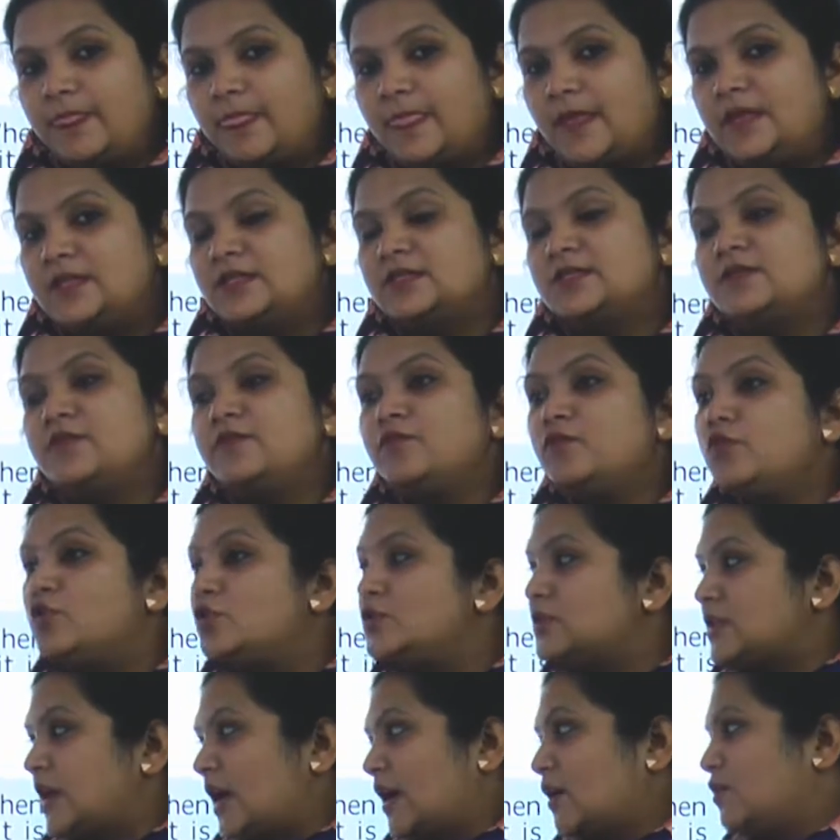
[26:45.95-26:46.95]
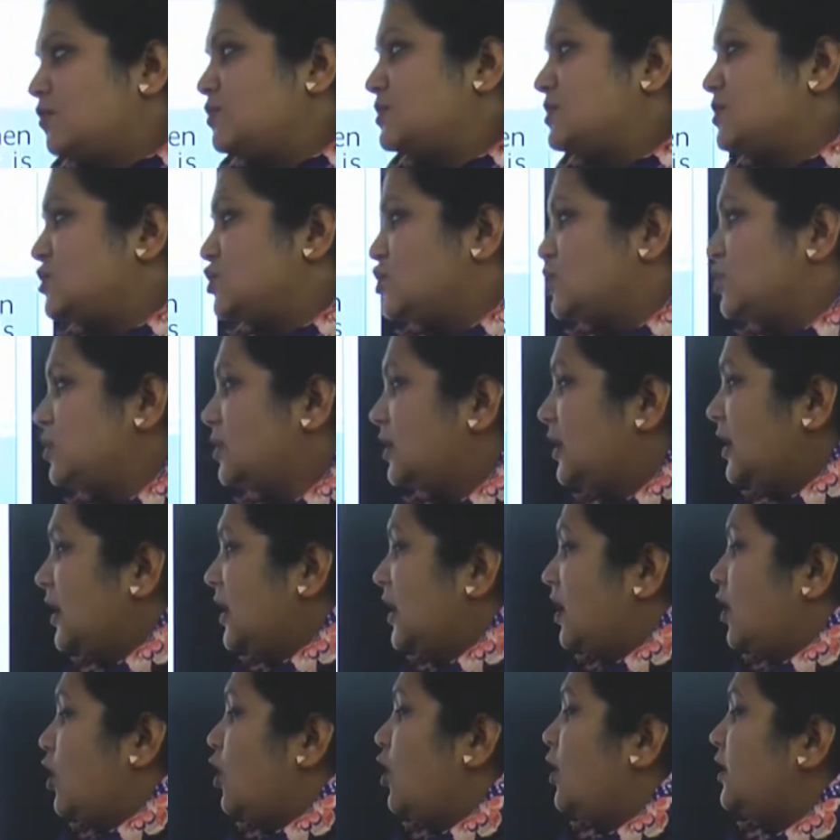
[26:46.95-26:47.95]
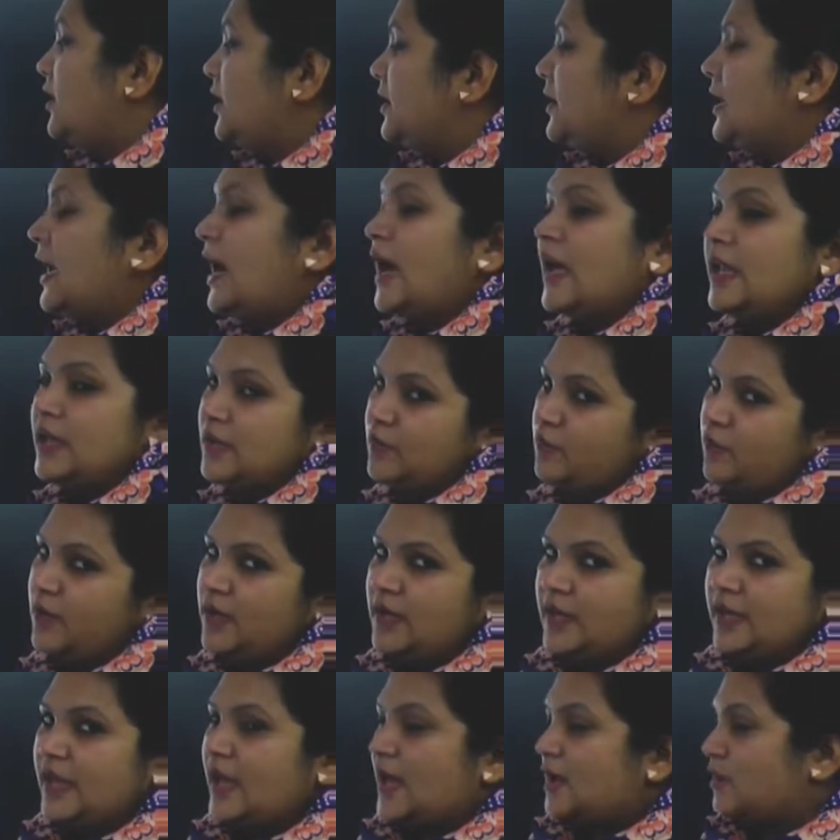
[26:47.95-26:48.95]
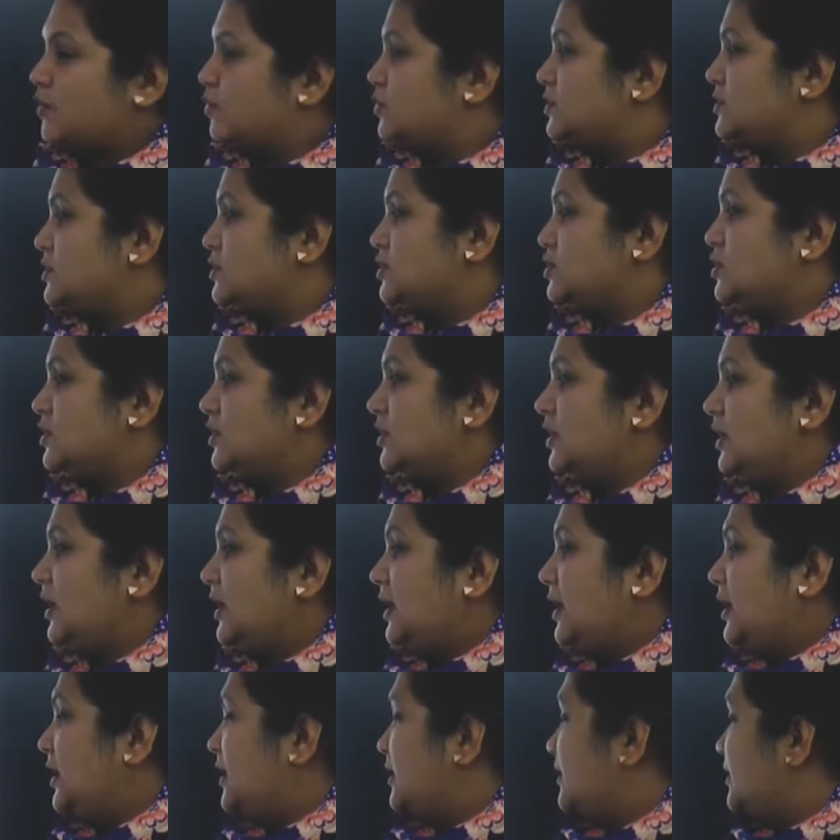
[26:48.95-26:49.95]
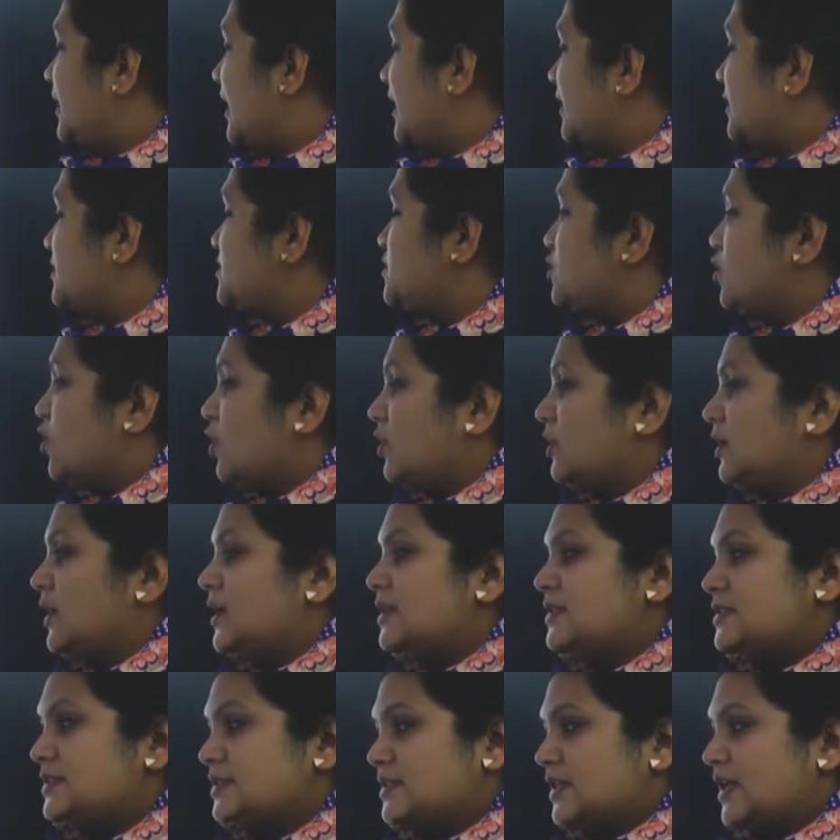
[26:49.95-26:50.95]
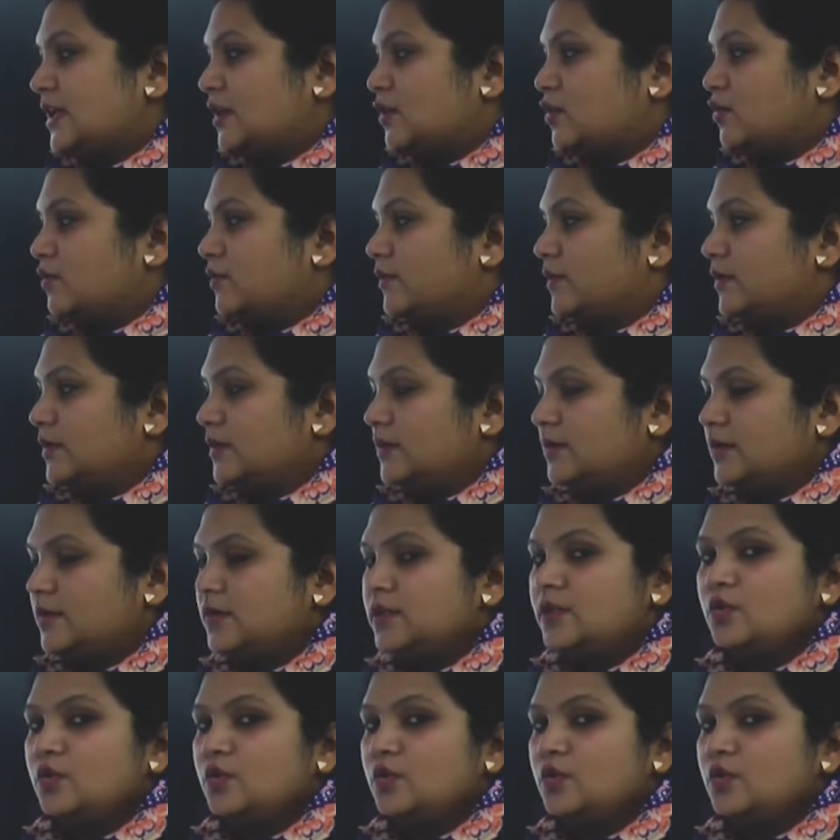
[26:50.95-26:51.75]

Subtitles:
It is a forced acquisition or an unwilling acquisition that is called as takeover.